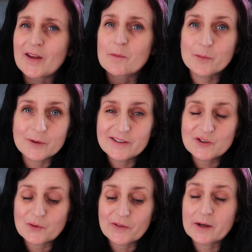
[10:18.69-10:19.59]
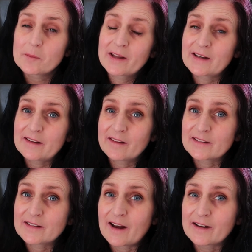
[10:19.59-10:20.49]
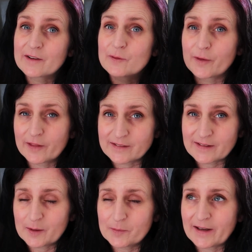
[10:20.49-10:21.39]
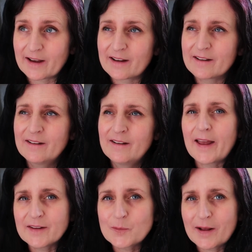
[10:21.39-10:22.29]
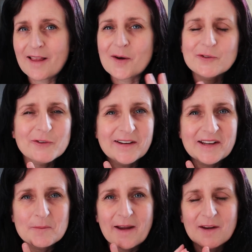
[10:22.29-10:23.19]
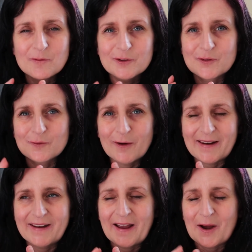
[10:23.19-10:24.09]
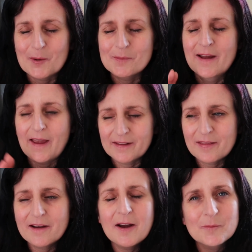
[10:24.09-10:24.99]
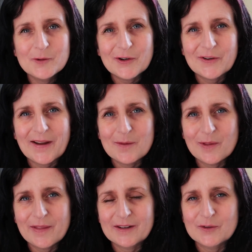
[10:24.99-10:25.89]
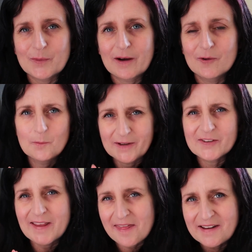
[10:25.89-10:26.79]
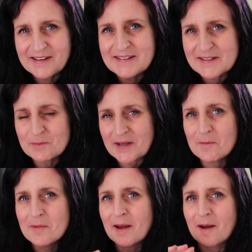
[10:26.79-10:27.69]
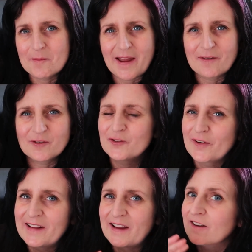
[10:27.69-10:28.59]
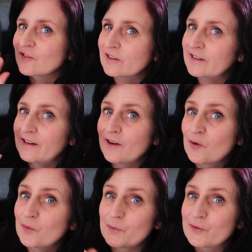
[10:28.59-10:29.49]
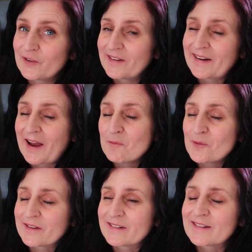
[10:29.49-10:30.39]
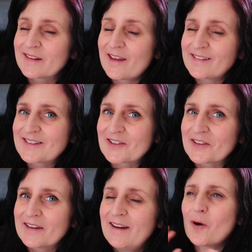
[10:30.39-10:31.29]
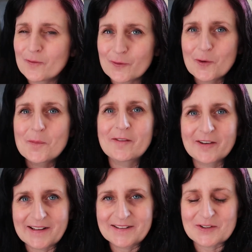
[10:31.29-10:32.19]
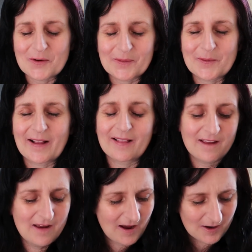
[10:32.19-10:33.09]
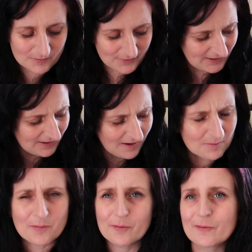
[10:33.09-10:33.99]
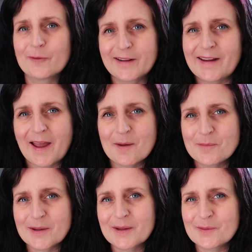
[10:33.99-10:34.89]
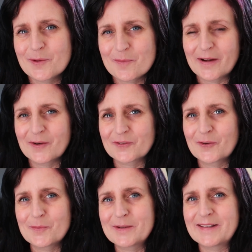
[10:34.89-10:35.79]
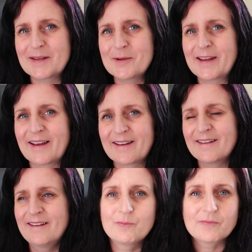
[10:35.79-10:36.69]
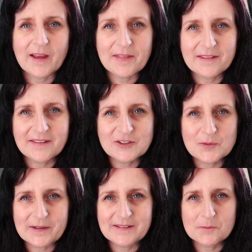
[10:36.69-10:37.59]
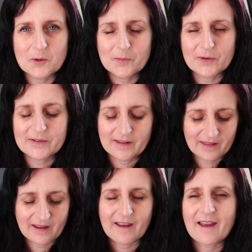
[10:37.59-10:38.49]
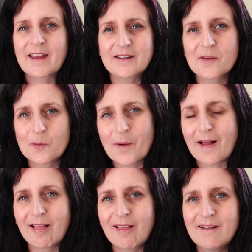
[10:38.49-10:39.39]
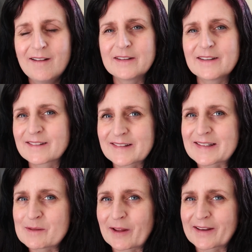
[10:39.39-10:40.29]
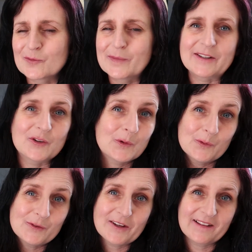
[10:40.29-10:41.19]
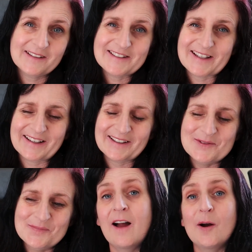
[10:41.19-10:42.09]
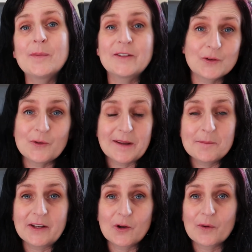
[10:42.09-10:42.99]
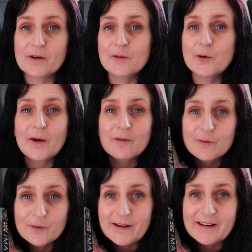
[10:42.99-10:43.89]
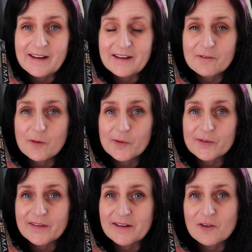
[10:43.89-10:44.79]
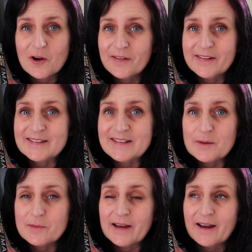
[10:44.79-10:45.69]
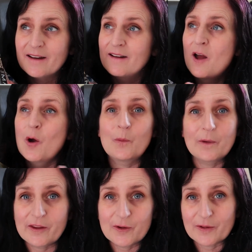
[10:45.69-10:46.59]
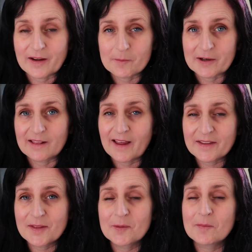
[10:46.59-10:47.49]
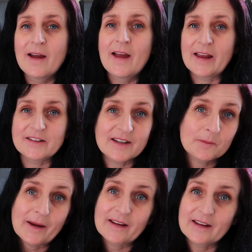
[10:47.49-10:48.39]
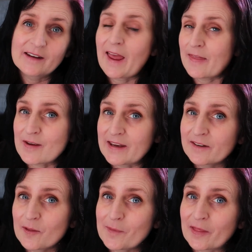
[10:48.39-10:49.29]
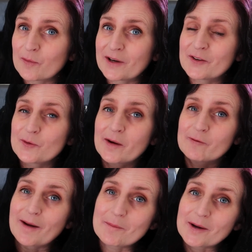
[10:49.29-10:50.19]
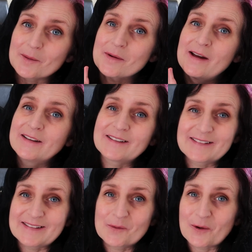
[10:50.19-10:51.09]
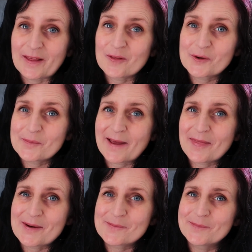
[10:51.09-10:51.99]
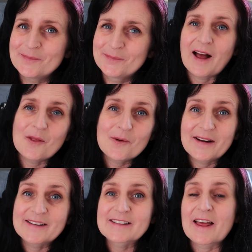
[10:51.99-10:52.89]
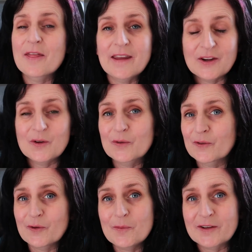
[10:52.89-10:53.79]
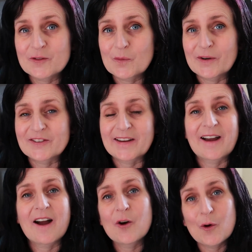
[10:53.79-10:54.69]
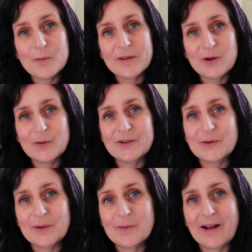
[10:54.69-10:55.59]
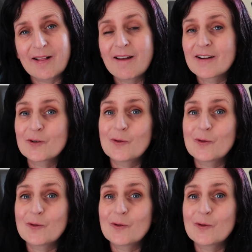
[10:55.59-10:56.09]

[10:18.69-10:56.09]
I'm pretty sure that I'm hitting that target for this TBR. As well, I was trying to get my average rating up, and I think I'm doing okay with that as well. Because I think in September, my average rating actually was trending upwards, so that's good. Overall, my reading's going well. I think I'm pretty happy with my October TBR. I think there should be some good books in there, and as well, it doesn't seem like it'll be too challenging. But do let me know if you have read any of the books that I've got on this TBR, whether you think I'm going to like them, and check back in at the end of the month when I do my wrap-up to see what I thought about them. Otherwise, thank you so much for watching. I hope that you are doing well.